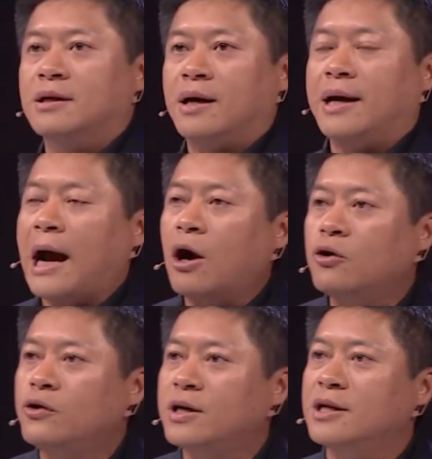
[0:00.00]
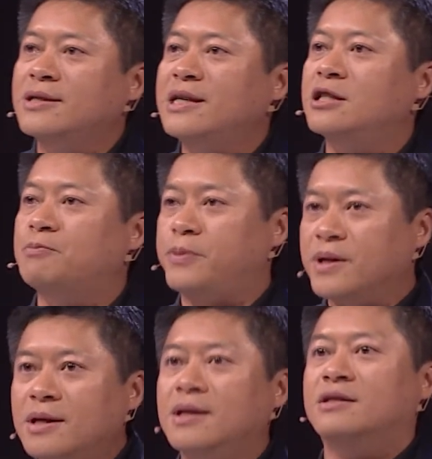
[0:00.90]
And how are you going to teach
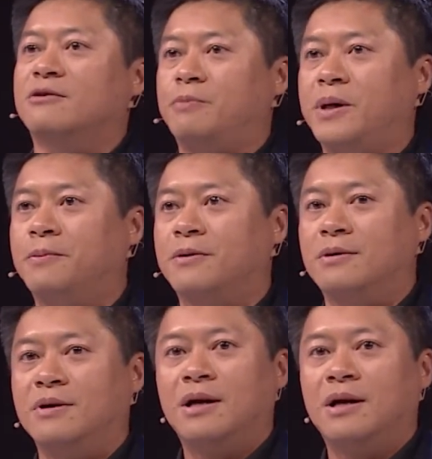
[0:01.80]
billions of people?